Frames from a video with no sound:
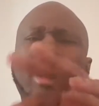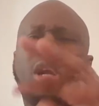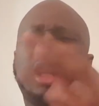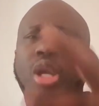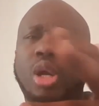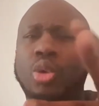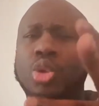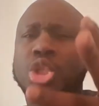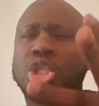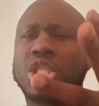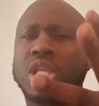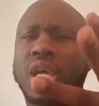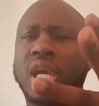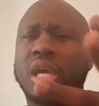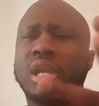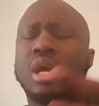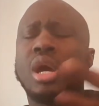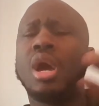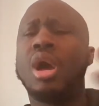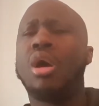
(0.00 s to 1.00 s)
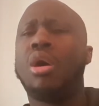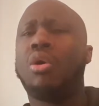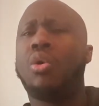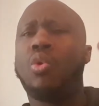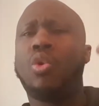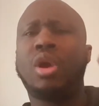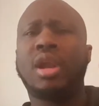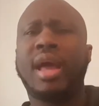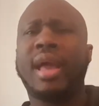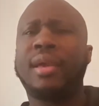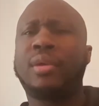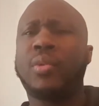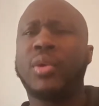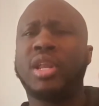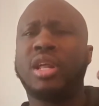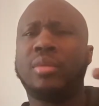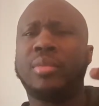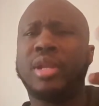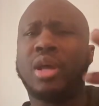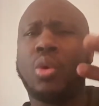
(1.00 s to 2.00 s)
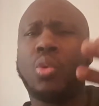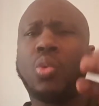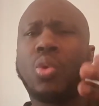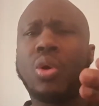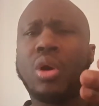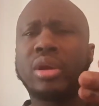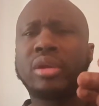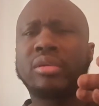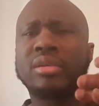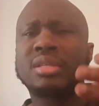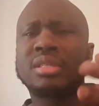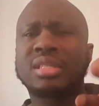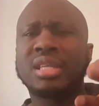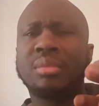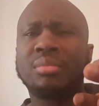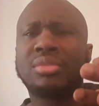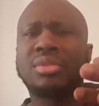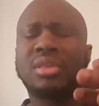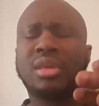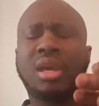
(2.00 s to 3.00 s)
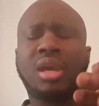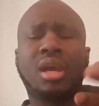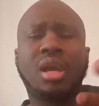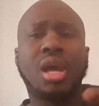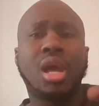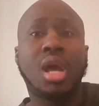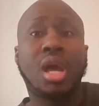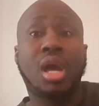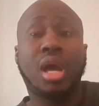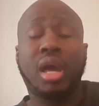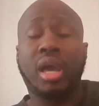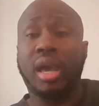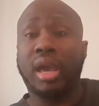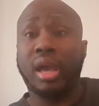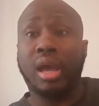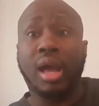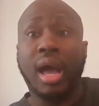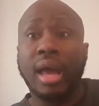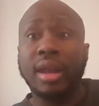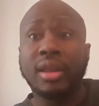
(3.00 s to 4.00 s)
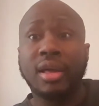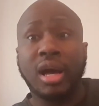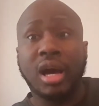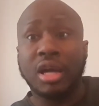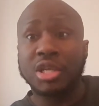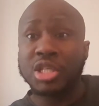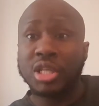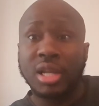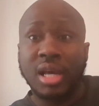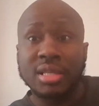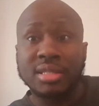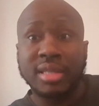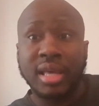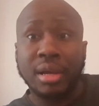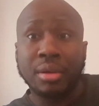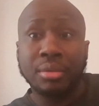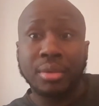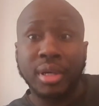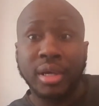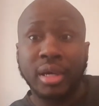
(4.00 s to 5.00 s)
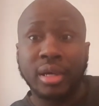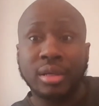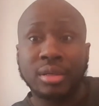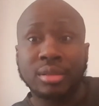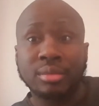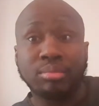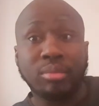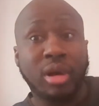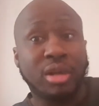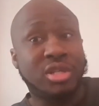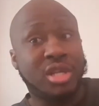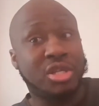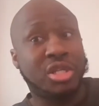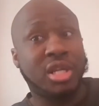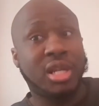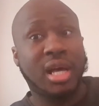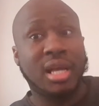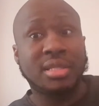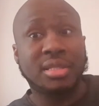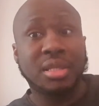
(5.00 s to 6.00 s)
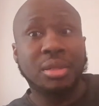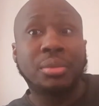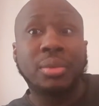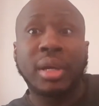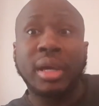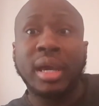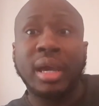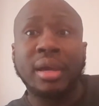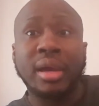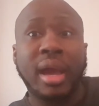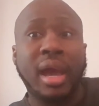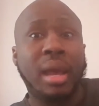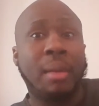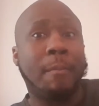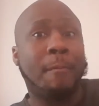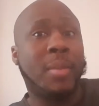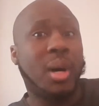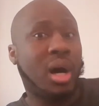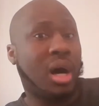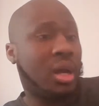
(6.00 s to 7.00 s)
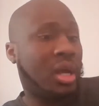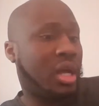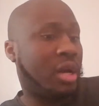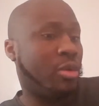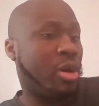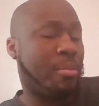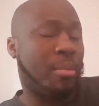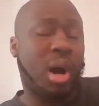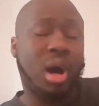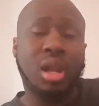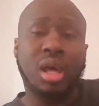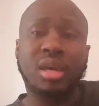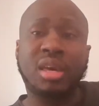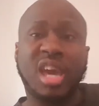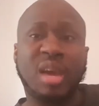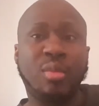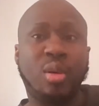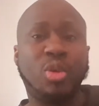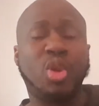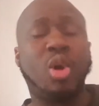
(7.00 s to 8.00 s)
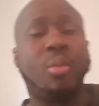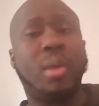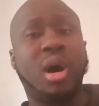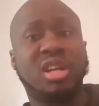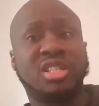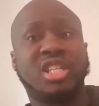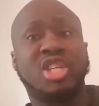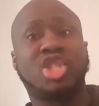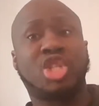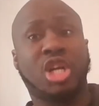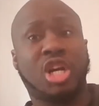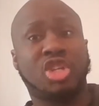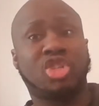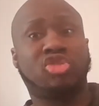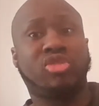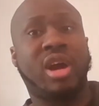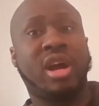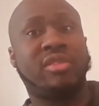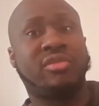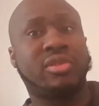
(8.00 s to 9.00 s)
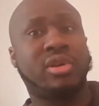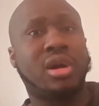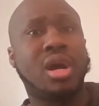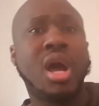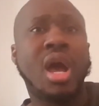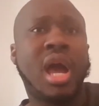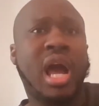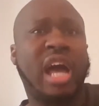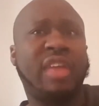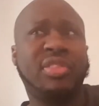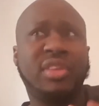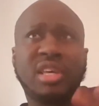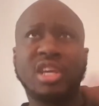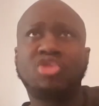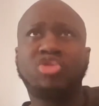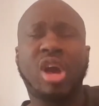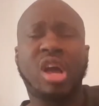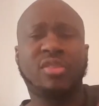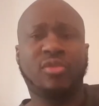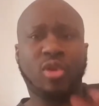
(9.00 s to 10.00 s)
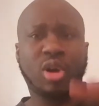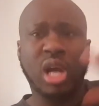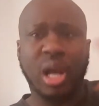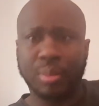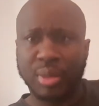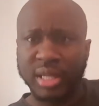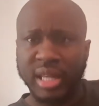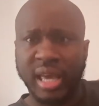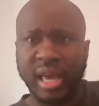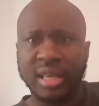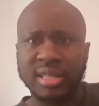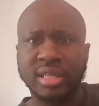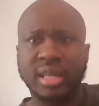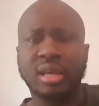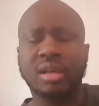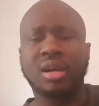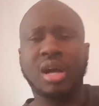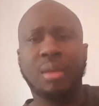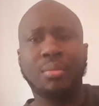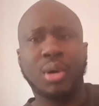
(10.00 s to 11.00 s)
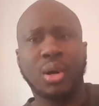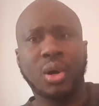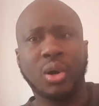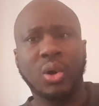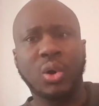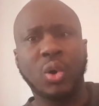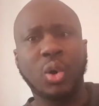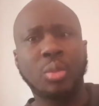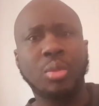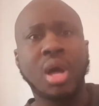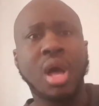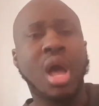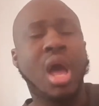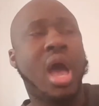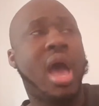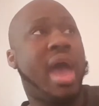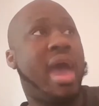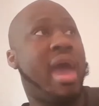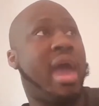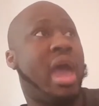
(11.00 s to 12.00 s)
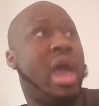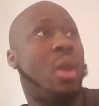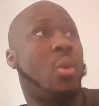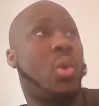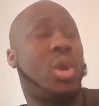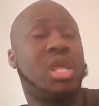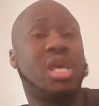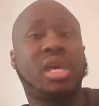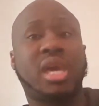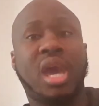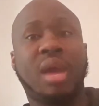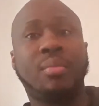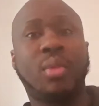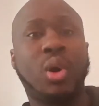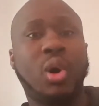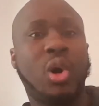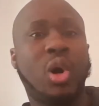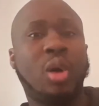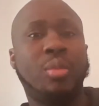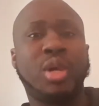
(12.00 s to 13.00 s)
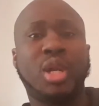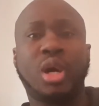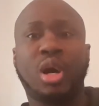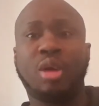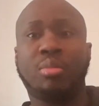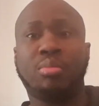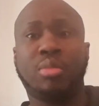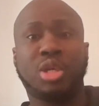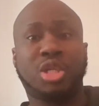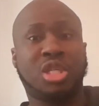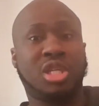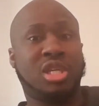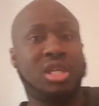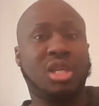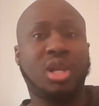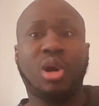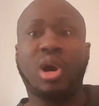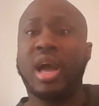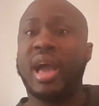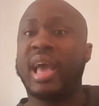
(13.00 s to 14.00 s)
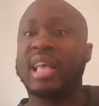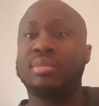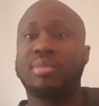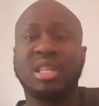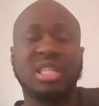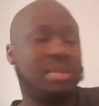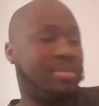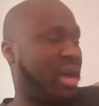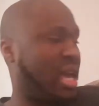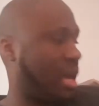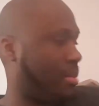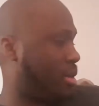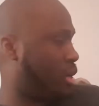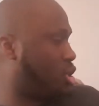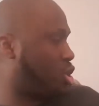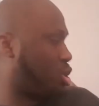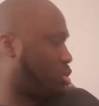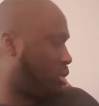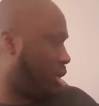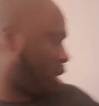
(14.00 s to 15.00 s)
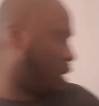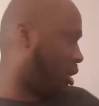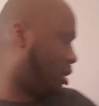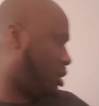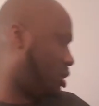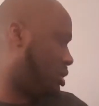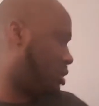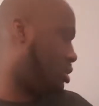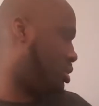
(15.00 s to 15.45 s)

with lotion or like with a little bit of water or something. I don't know how she lost that ring, but she, she lost the ring, and Marlon, when Marlon came home, you know Marlon's a truck driver. I think he drives for a couple days and then come home. And when he came home, you know, she, you know, asked me to make him a drink.